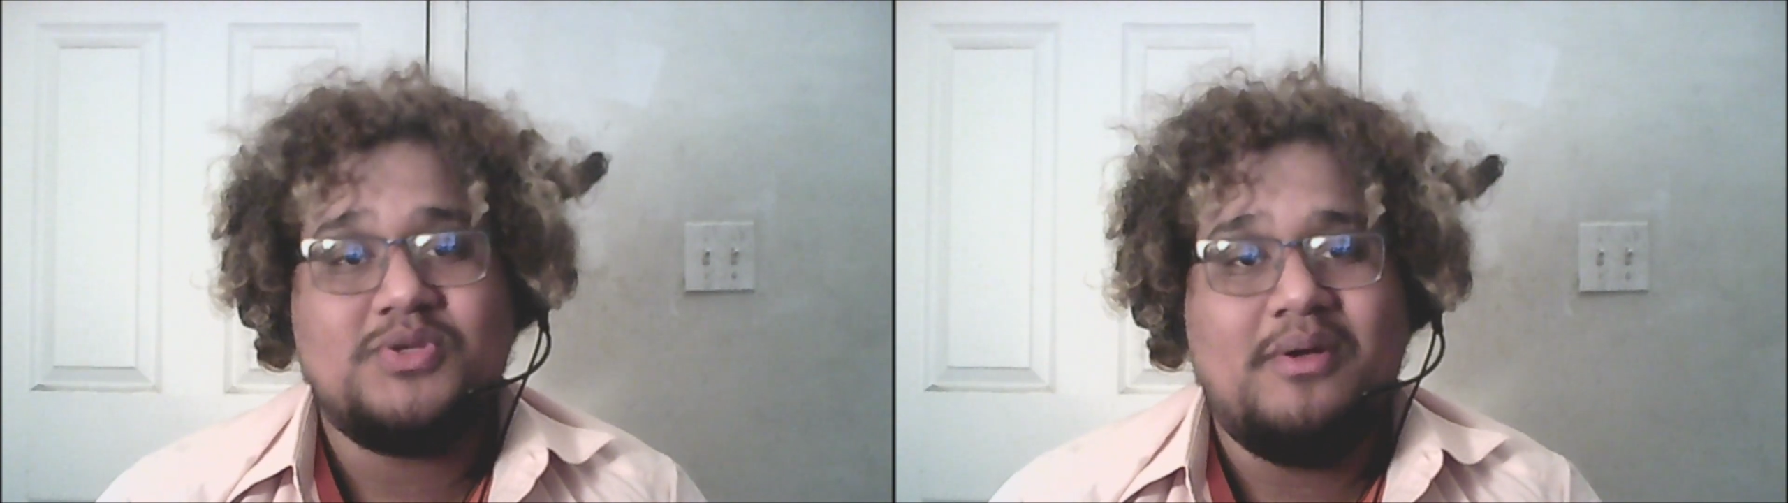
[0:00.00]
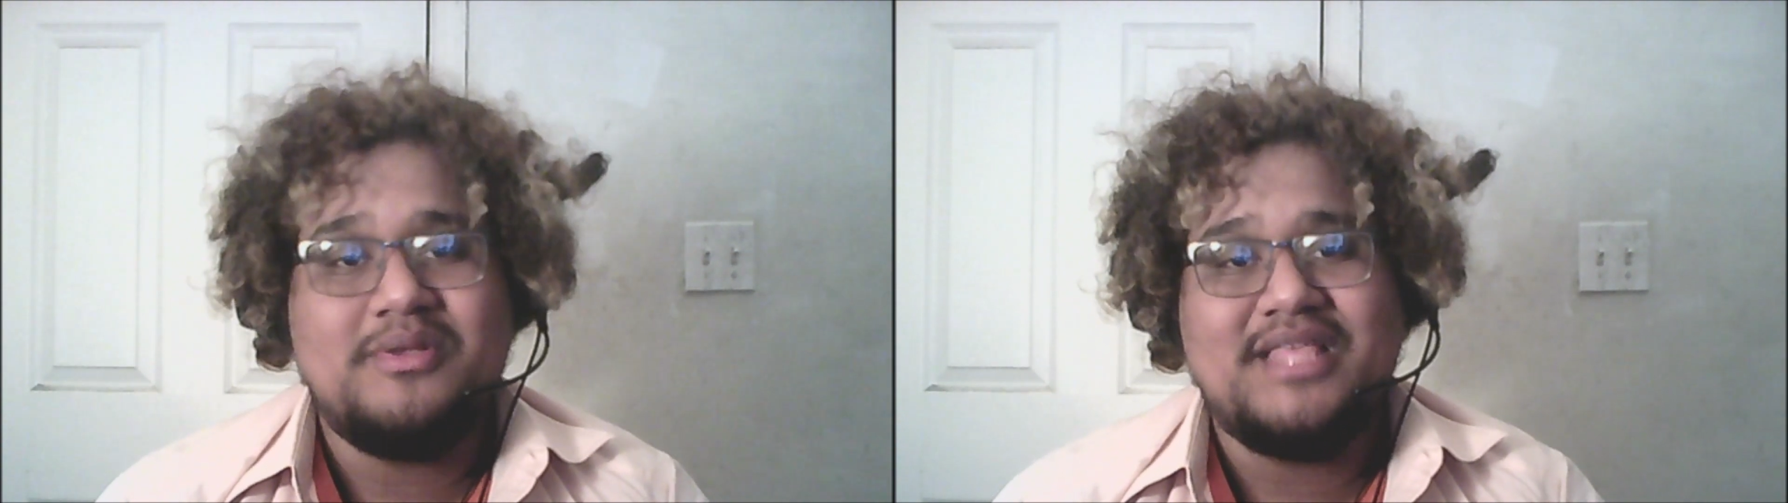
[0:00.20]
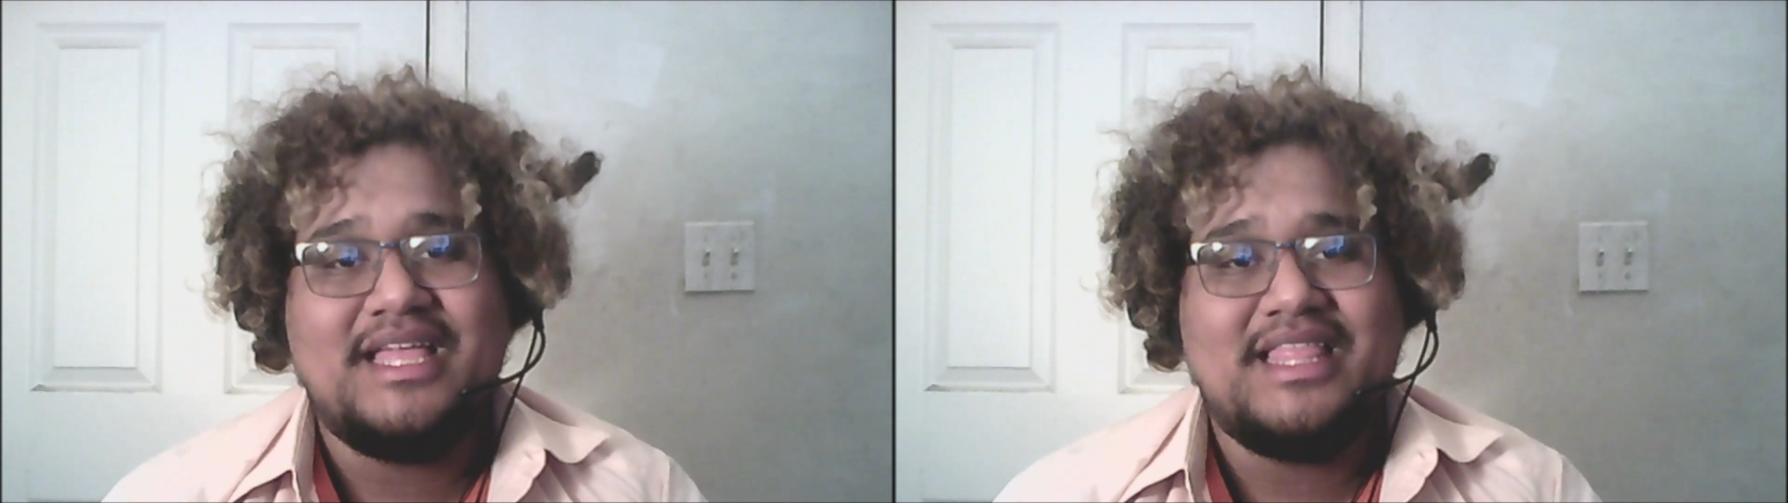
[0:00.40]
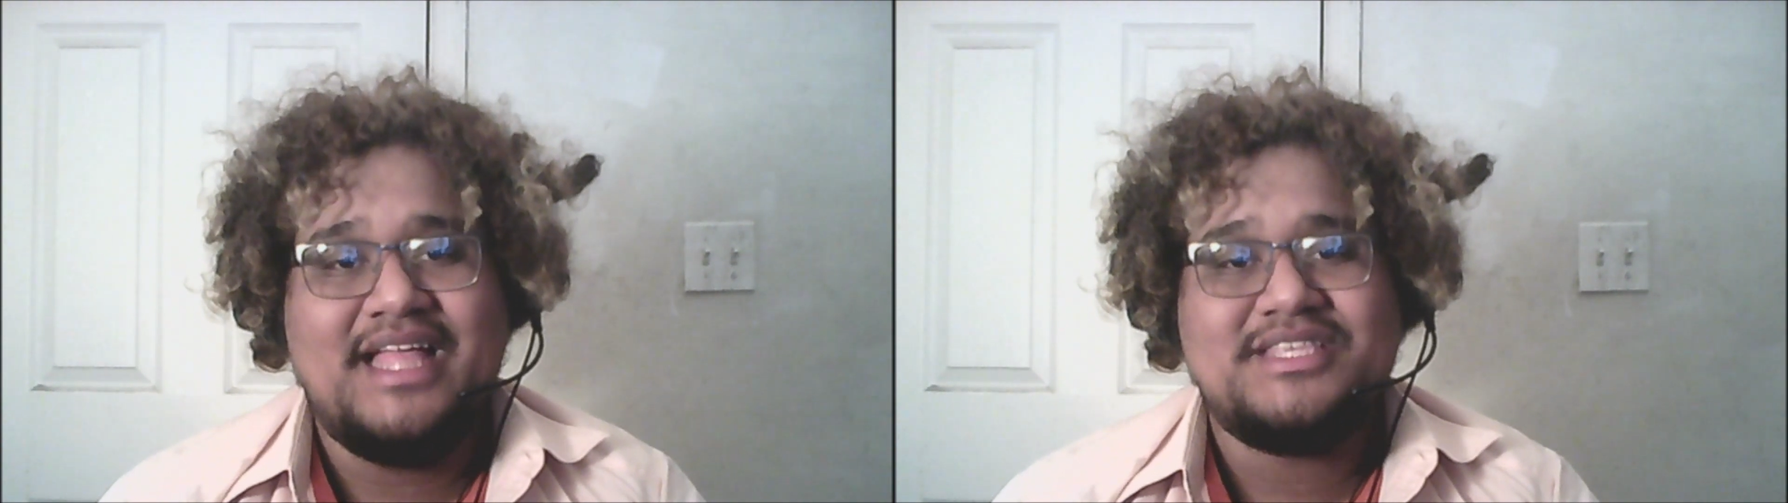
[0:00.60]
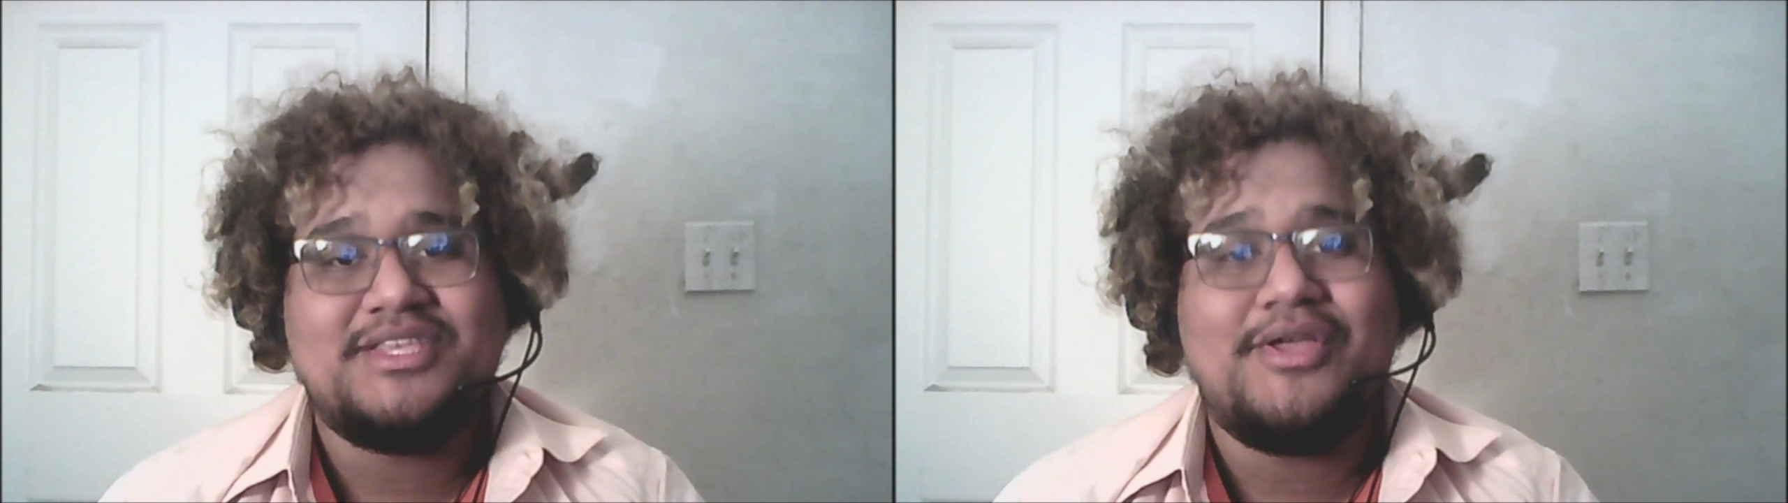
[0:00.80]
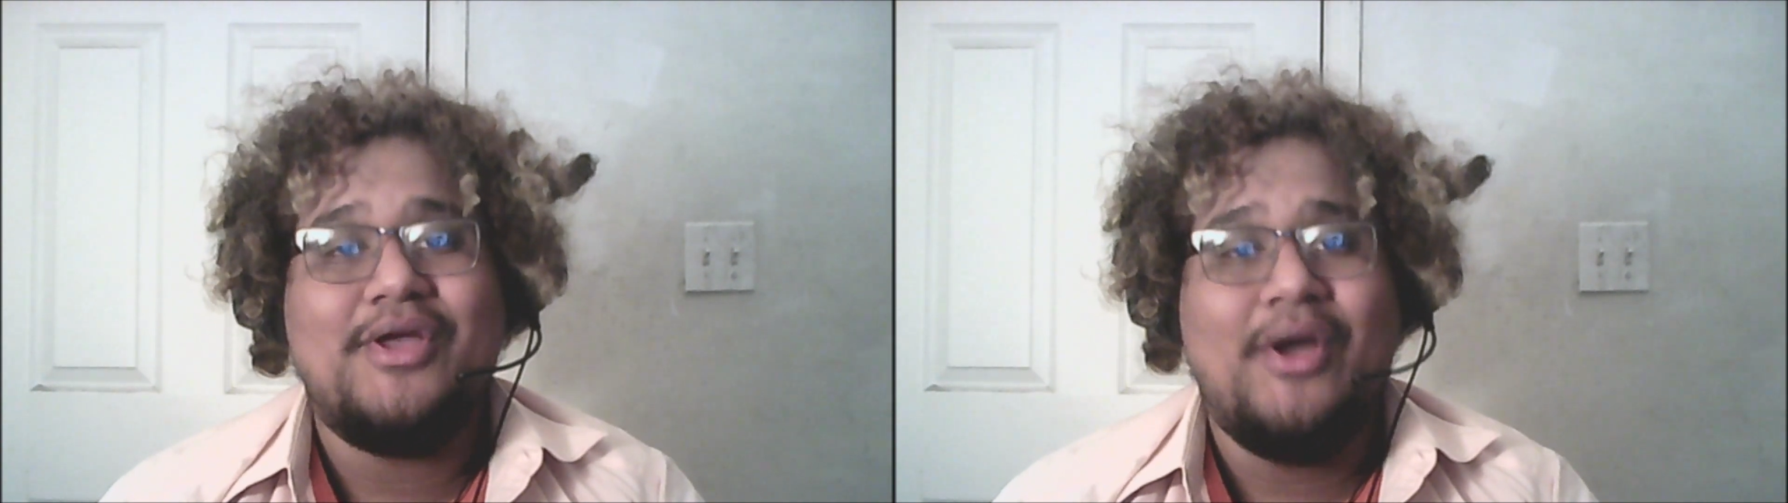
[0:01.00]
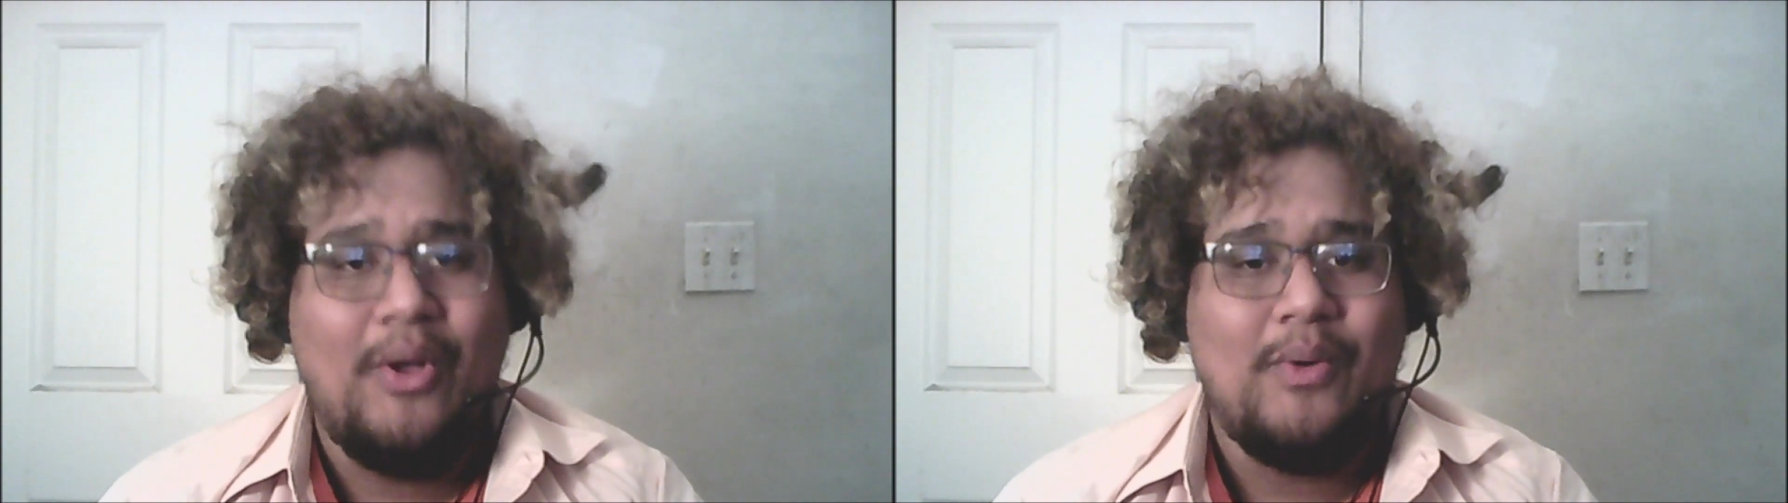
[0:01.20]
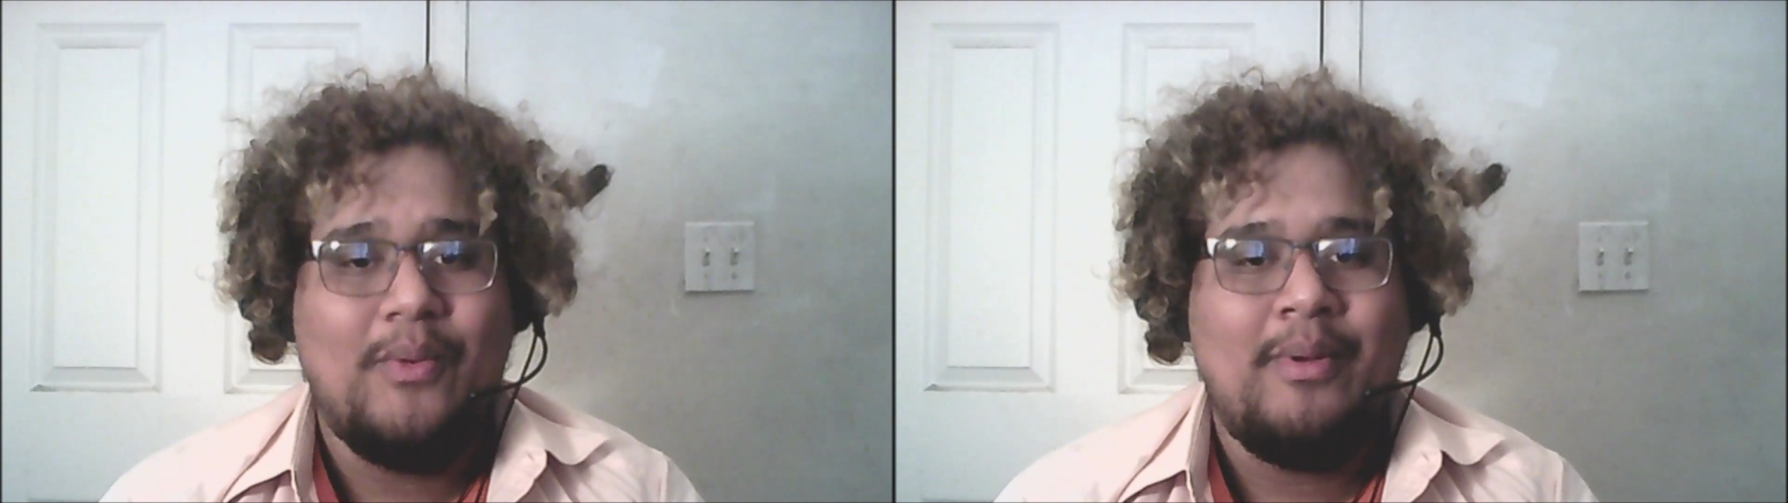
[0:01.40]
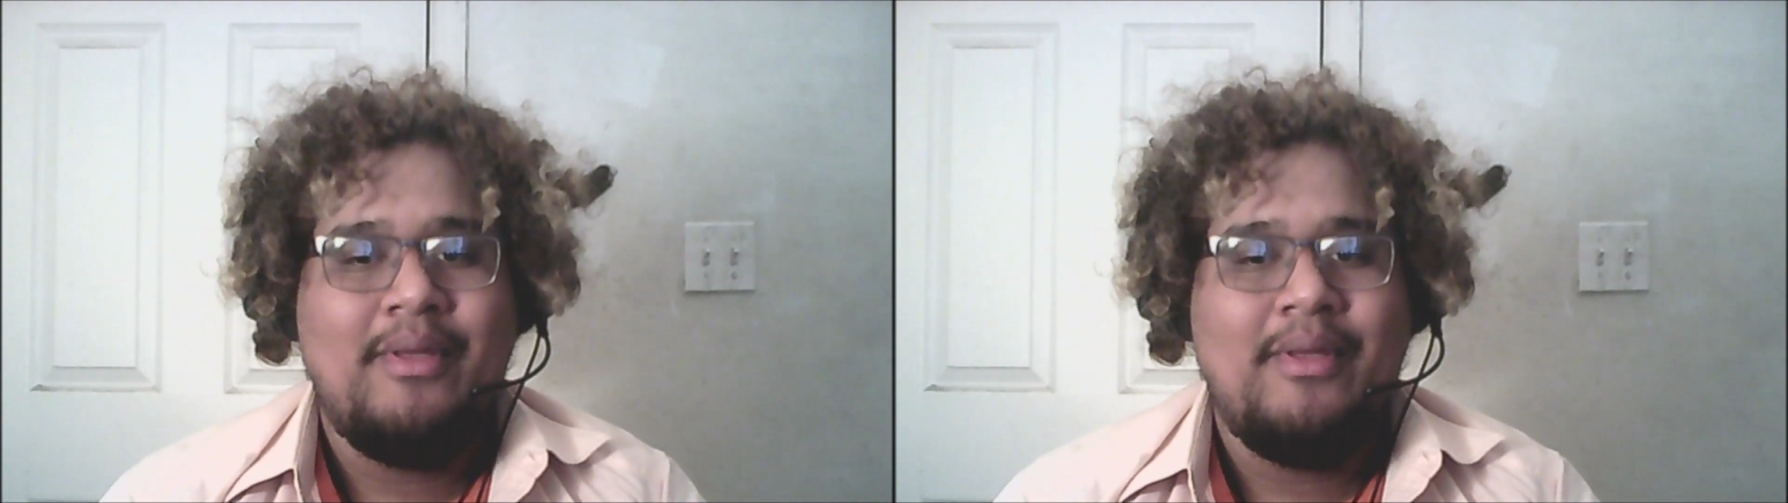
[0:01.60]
so I was like, let's go.